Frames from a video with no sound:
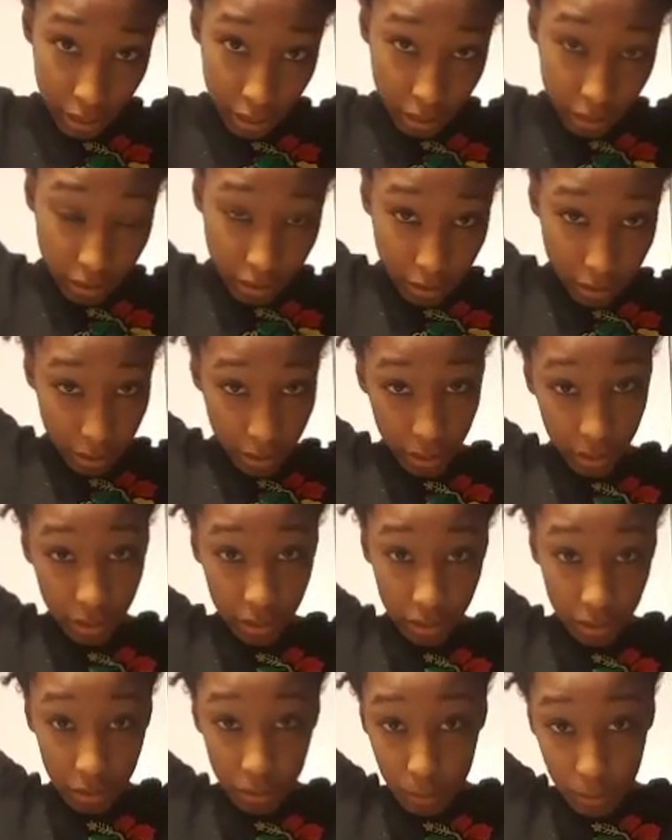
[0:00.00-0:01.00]

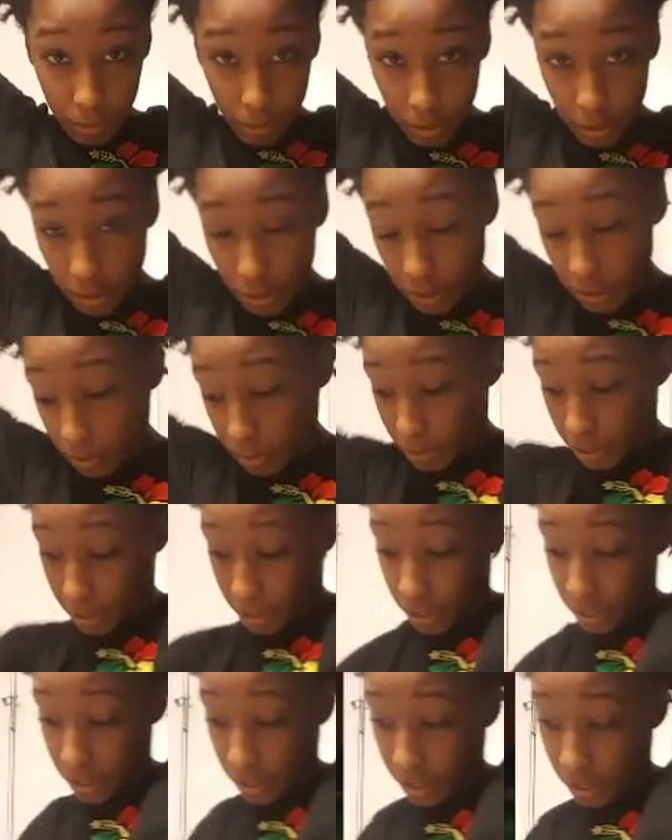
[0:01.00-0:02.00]
It
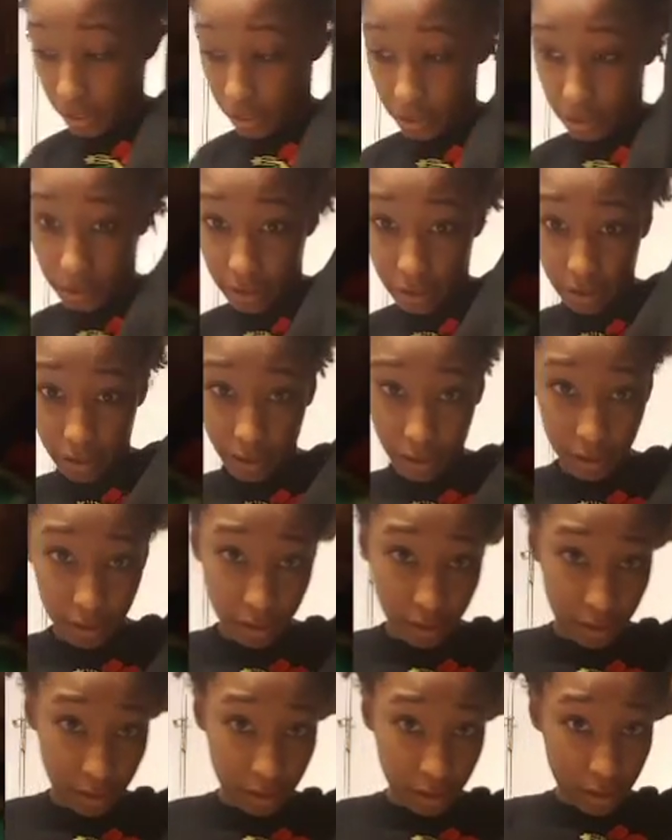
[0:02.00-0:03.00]
doesn't take me that
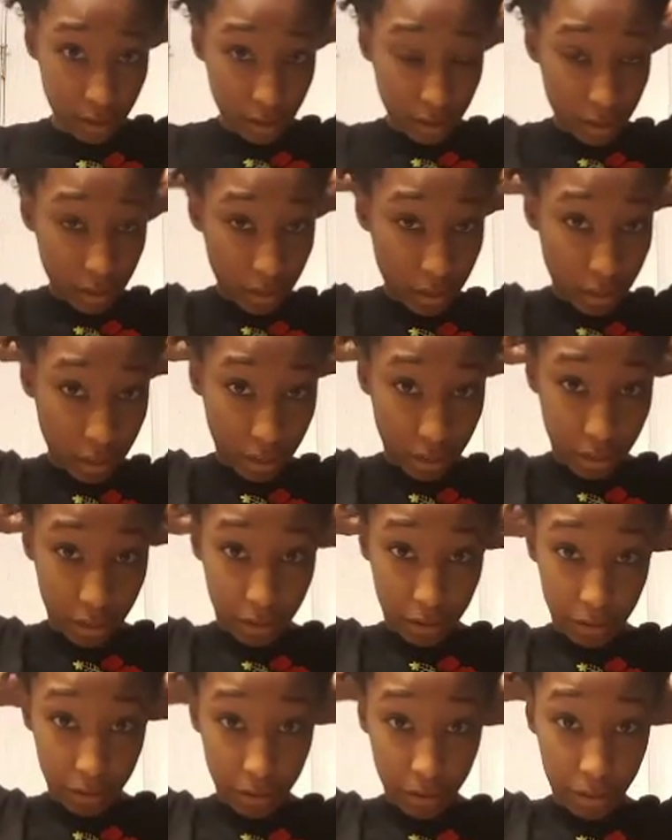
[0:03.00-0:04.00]
long because
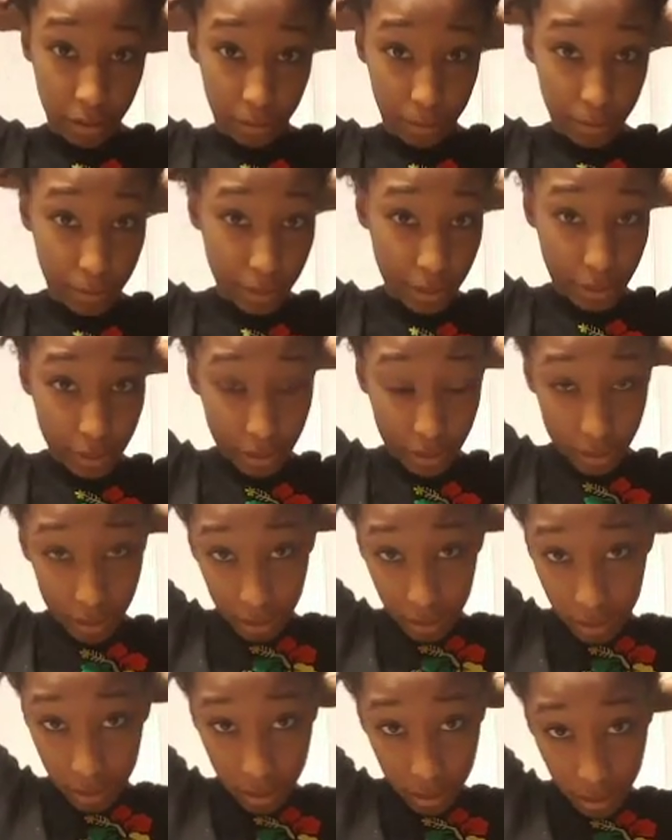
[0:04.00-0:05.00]
I've got used to
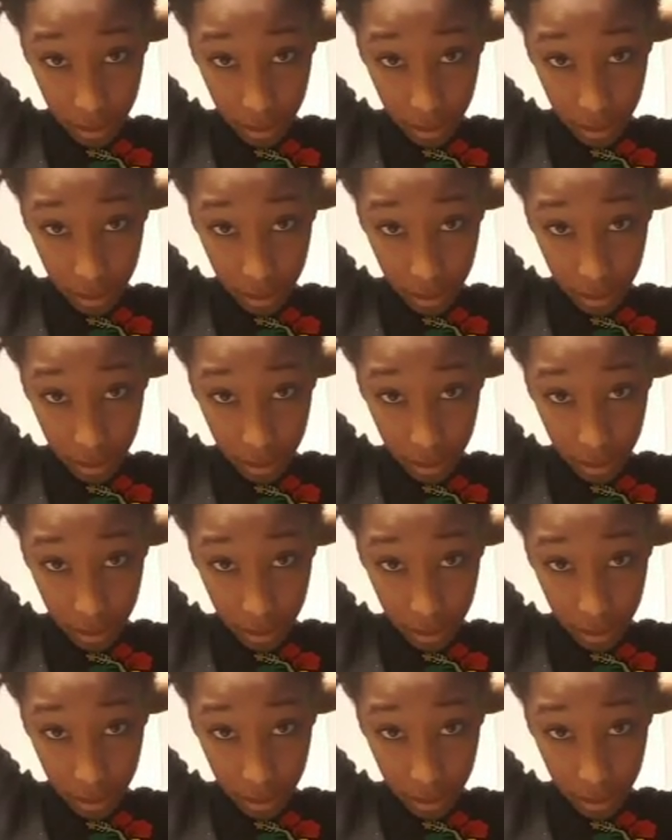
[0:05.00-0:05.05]
it.